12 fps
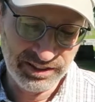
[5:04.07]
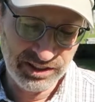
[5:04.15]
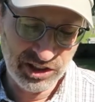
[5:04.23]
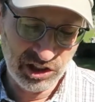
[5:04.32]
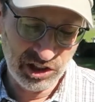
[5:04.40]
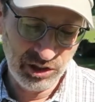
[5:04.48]
is
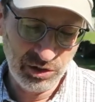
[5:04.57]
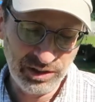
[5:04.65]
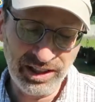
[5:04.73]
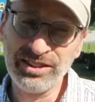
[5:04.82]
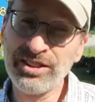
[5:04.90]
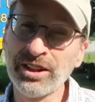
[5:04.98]
a clue
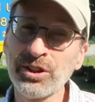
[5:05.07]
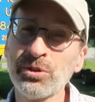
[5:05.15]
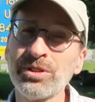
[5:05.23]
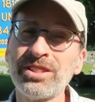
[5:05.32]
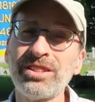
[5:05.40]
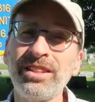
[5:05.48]
that Dutch
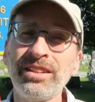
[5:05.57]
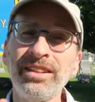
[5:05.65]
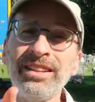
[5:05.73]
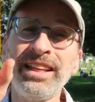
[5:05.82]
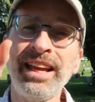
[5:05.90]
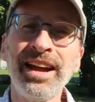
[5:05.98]
was still
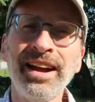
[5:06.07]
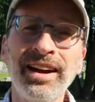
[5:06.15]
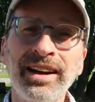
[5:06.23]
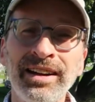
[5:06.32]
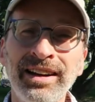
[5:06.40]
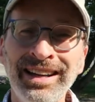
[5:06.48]
in the
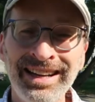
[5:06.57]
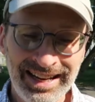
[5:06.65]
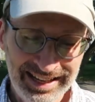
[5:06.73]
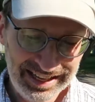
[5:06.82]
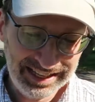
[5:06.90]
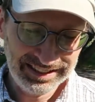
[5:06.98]
air
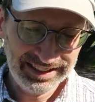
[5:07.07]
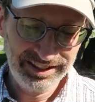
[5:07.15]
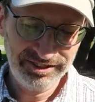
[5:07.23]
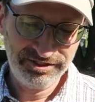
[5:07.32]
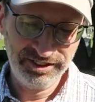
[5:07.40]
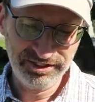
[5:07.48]
in
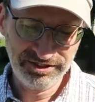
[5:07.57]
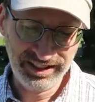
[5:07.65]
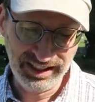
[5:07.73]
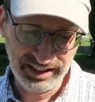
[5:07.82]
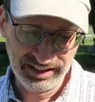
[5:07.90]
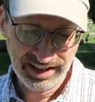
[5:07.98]

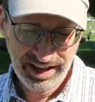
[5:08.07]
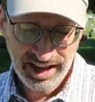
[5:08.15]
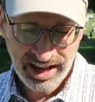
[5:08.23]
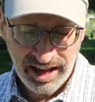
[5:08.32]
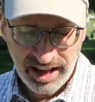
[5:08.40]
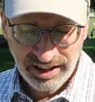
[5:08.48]
1815.
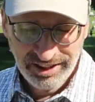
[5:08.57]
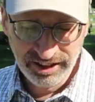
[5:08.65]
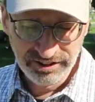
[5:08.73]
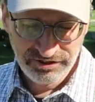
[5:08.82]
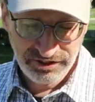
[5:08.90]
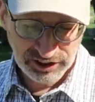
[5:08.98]
The
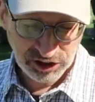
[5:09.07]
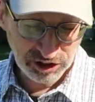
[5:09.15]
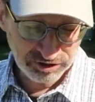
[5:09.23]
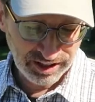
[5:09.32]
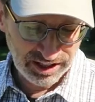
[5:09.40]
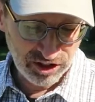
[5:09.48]

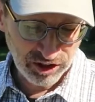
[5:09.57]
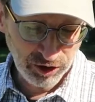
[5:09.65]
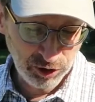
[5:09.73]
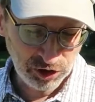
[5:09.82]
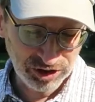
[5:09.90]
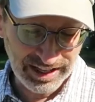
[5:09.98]
official
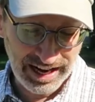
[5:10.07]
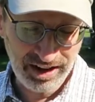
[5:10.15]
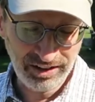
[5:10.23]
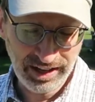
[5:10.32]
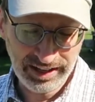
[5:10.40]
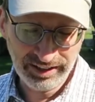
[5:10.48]
resolution
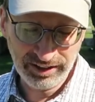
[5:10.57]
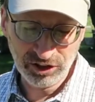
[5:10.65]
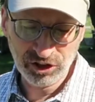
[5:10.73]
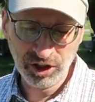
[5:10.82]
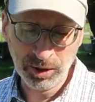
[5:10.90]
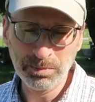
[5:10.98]
outlining the
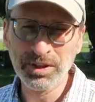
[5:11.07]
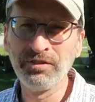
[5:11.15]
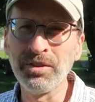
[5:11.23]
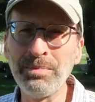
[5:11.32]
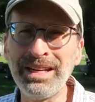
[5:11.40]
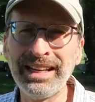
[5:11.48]
terms of
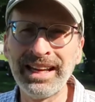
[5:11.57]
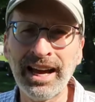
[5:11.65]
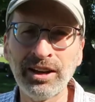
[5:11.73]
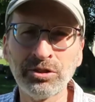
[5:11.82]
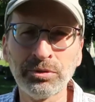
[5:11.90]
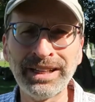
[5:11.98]
the meeting
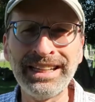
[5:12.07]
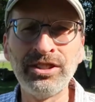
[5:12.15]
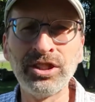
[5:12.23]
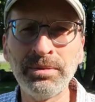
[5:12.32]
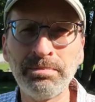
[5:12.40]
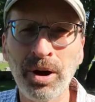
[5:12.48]
house reads
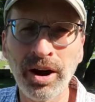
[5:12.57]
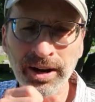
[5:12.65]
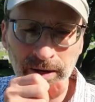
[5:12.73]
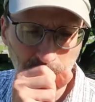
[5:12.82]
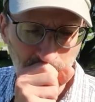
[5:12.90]
in part,